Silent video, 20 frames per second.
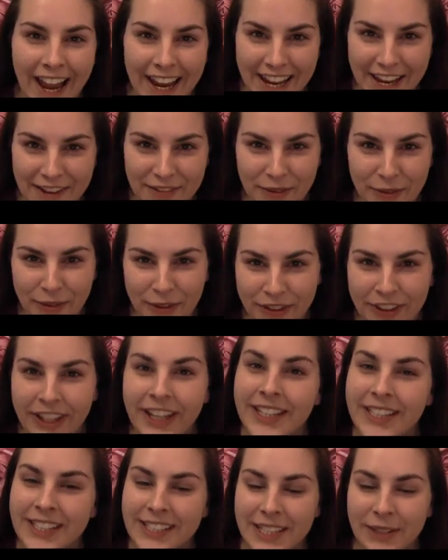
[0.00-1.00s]
Hi everyone,
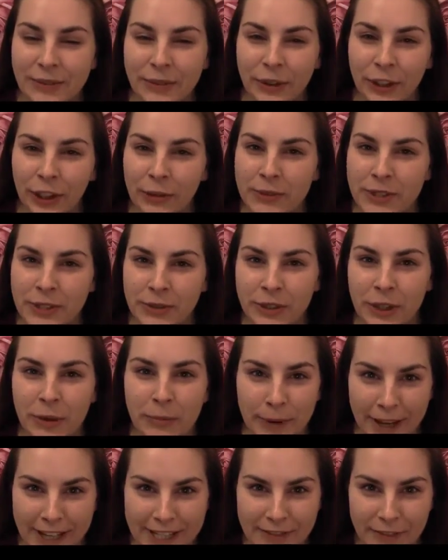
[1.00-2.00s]
today we're going to be doing a
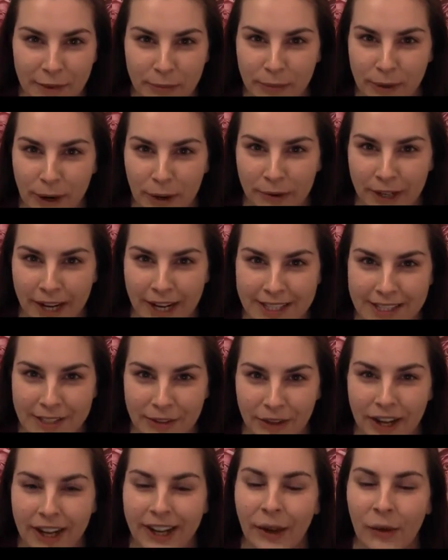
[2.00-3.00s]
best for brown eyes
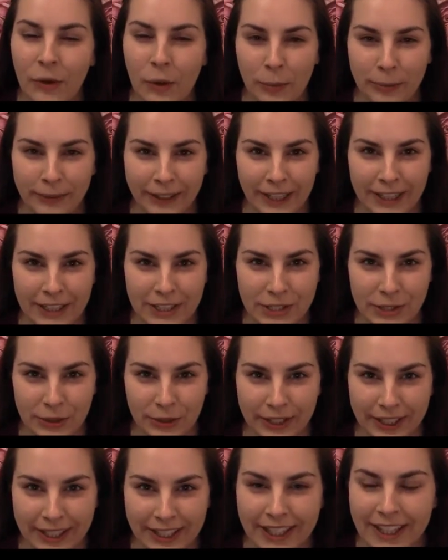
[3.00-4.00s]
look and I hope you
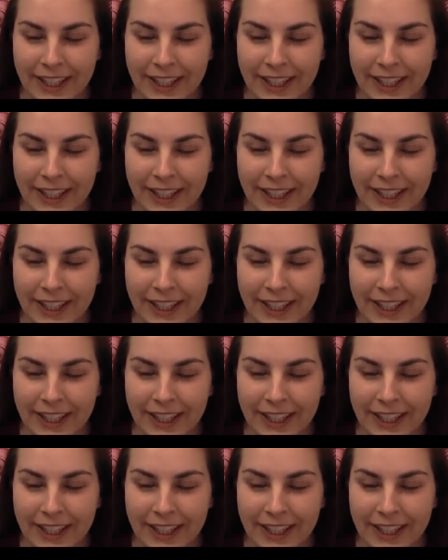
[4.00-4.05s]
enjoy.